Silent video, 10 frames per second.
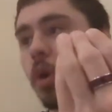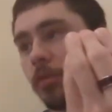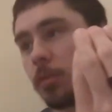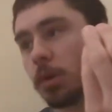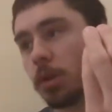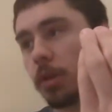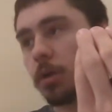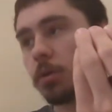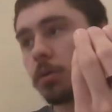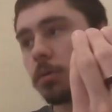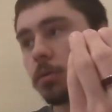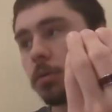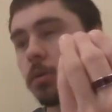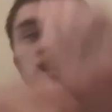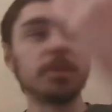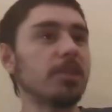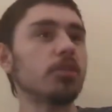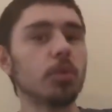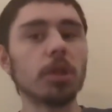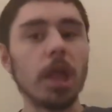Lisa, but this is real
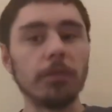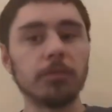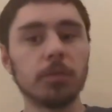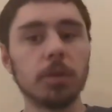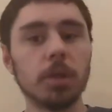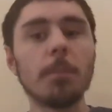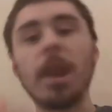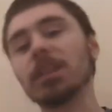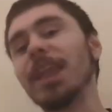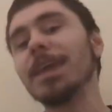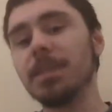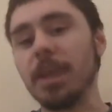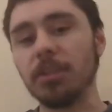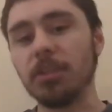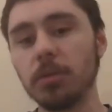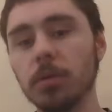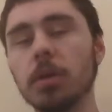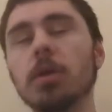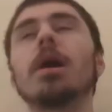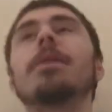life. But I like this, and
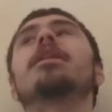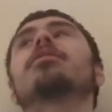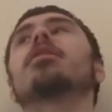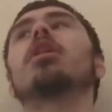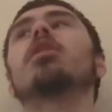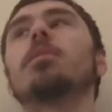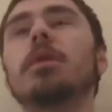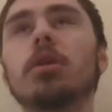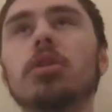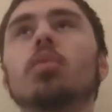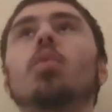then it's the color reproduction and what